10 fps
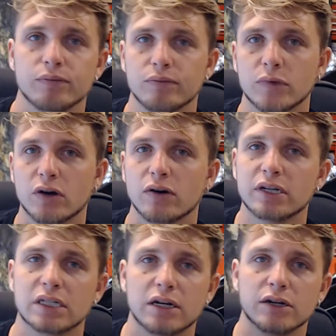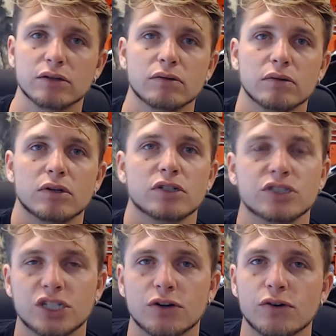Don't let it scare you.
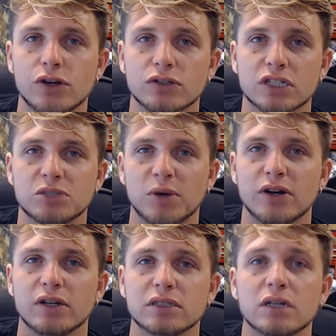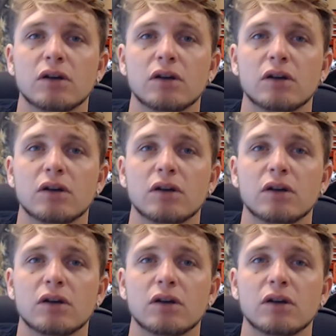0 years experience,